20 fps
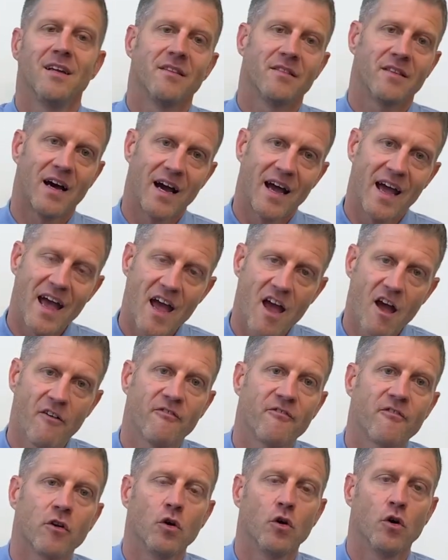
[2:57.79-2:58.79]
that
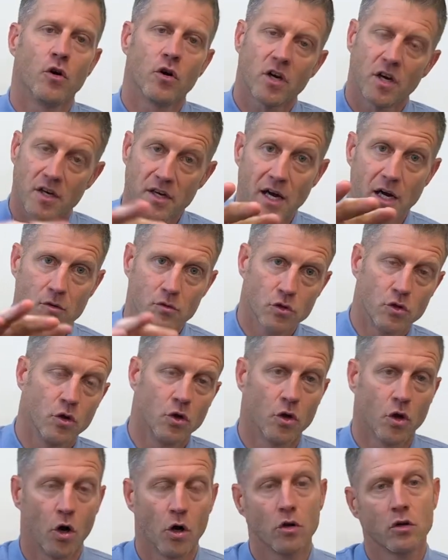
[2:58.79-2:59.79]
airflow can now no
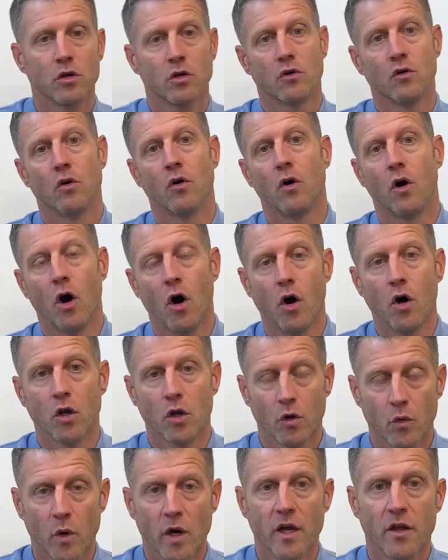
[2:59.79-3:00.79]
longer go all
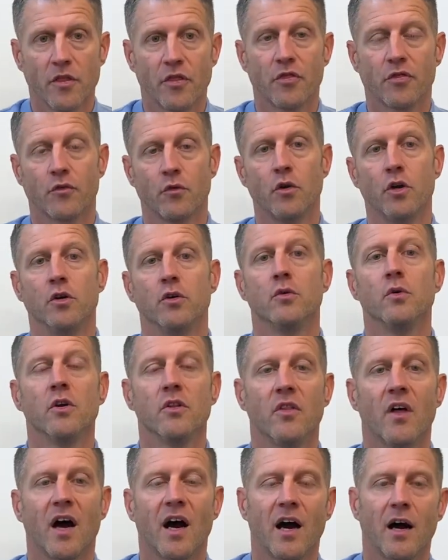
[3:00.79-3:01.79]
the way through
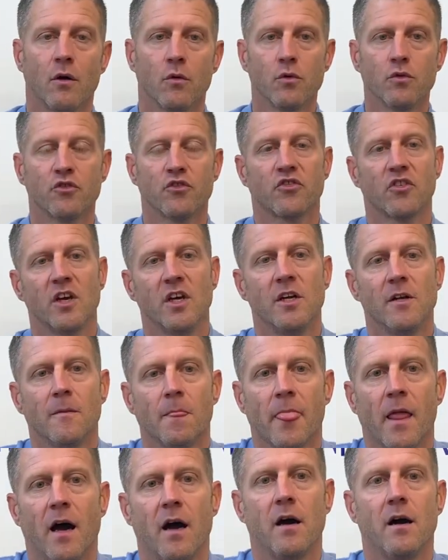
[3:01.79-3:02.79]
the house,
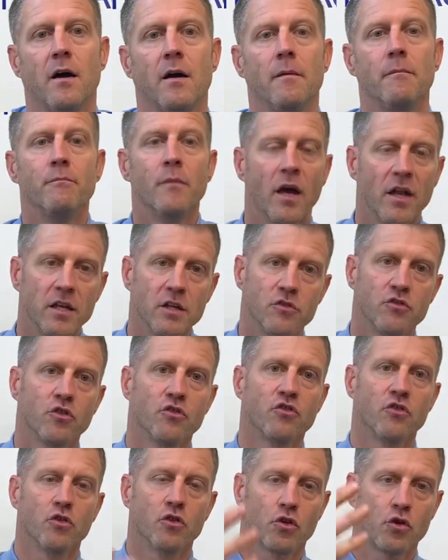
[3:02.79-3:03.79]
and it doesn't